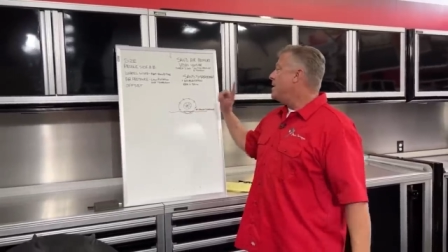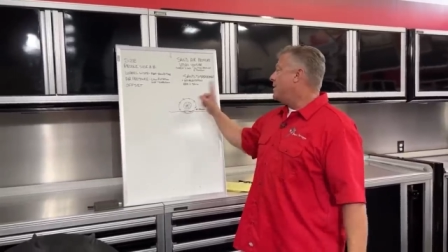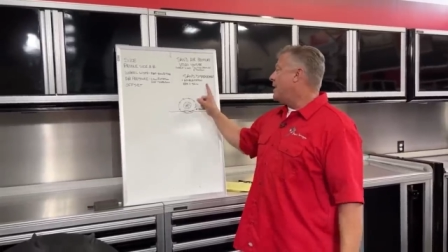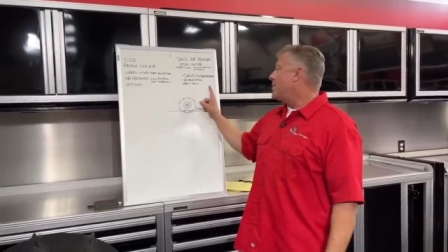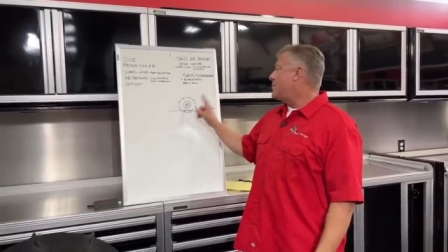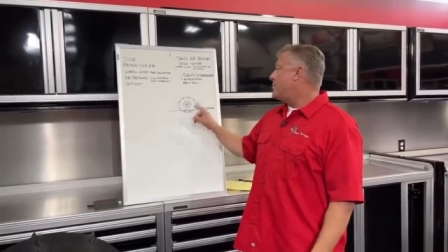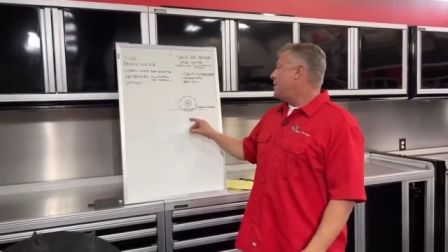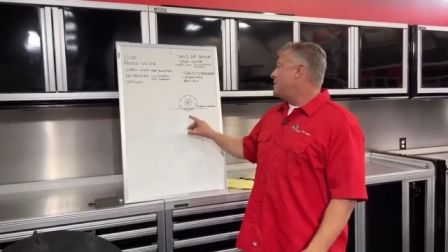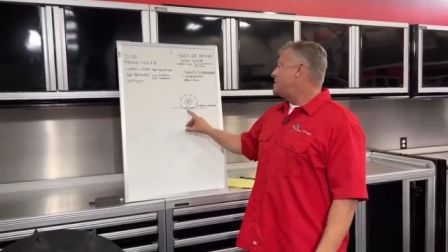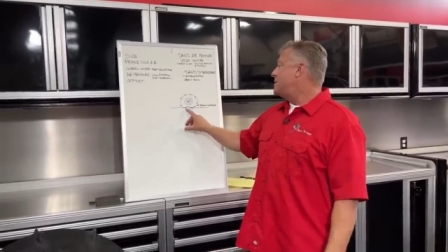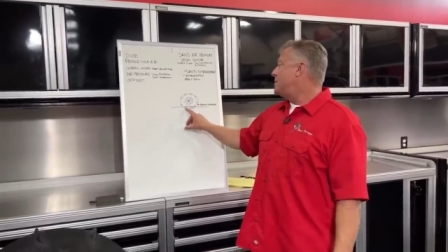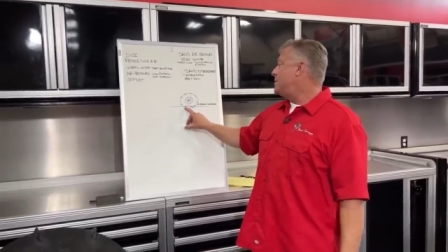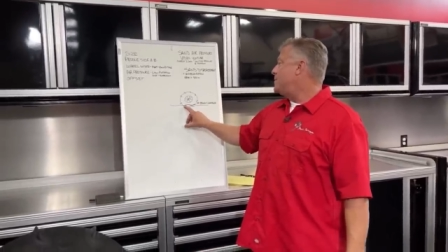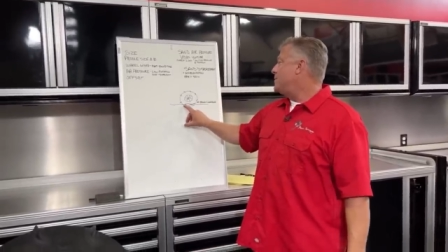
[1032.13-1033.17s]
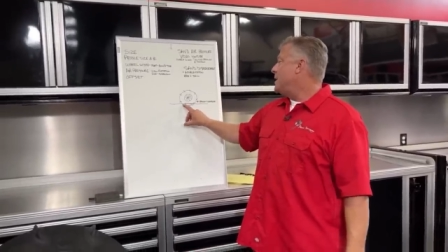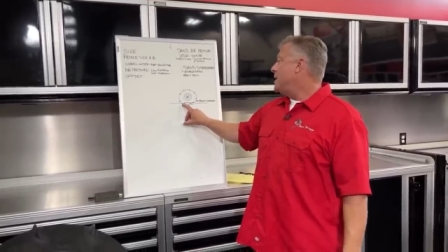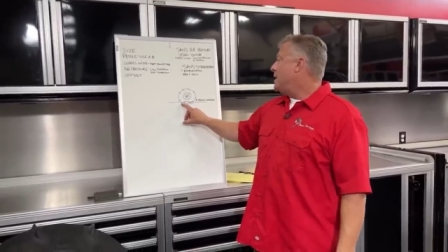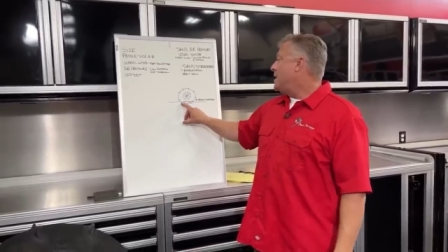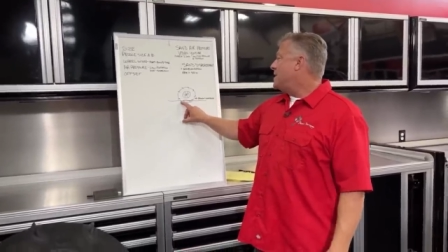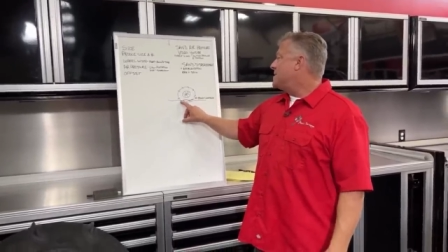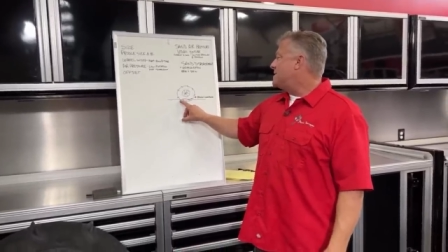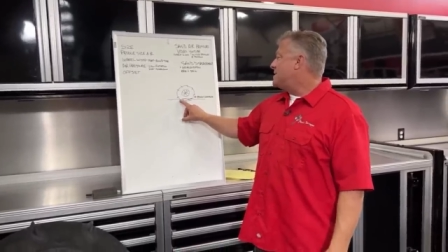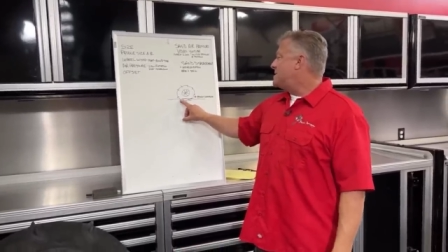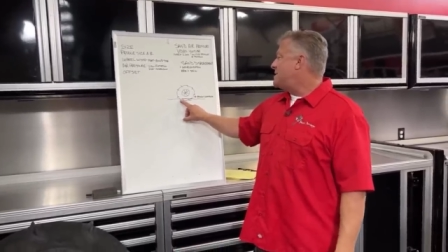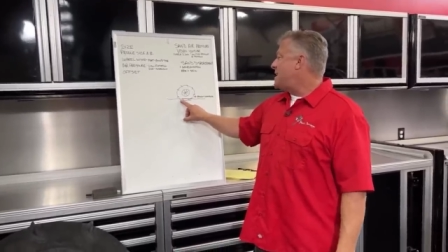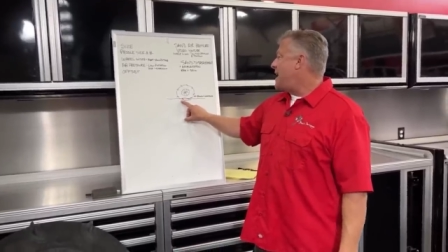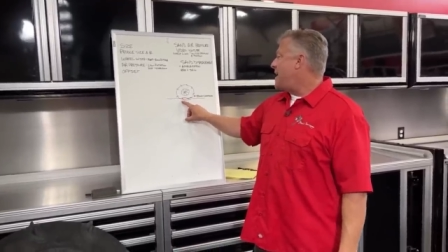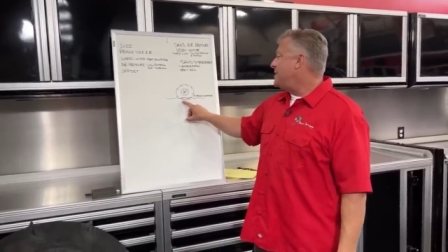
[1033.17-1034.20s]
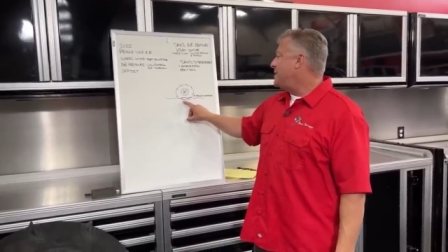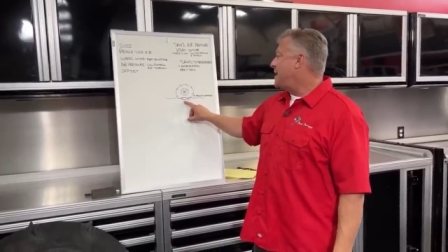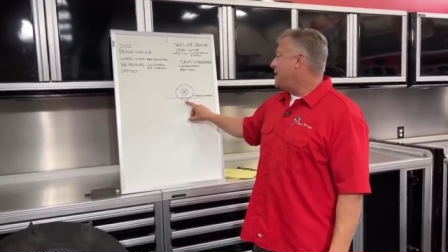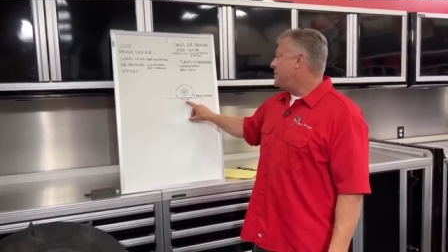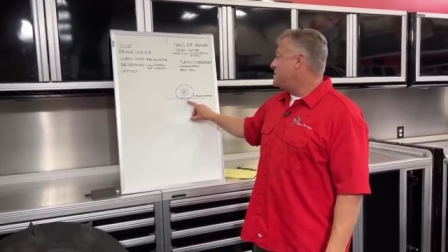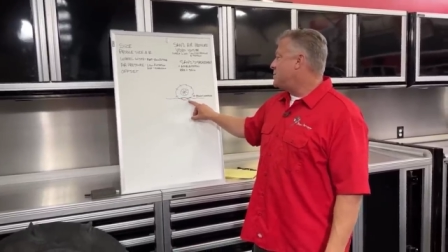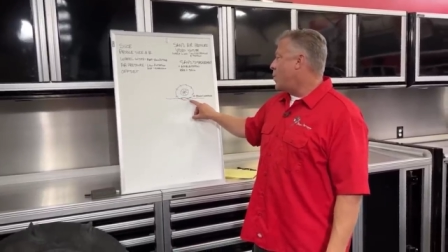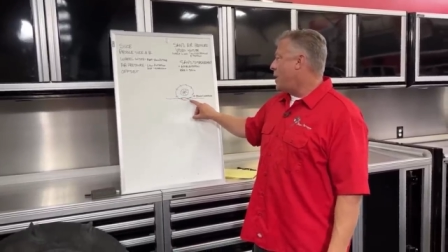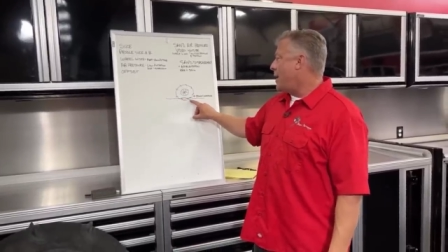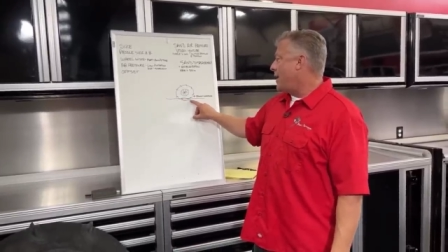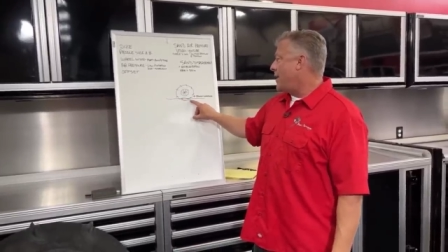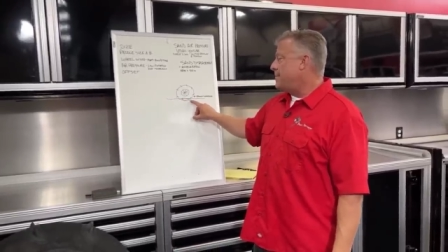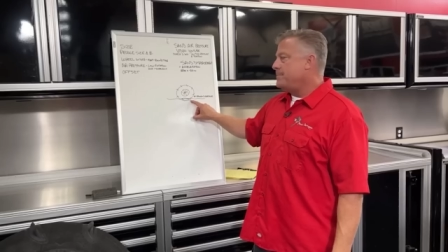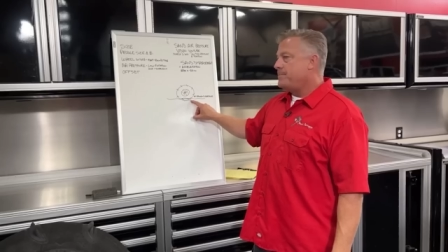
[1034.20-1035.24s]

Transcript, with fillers: The other thing too is the sand gives way.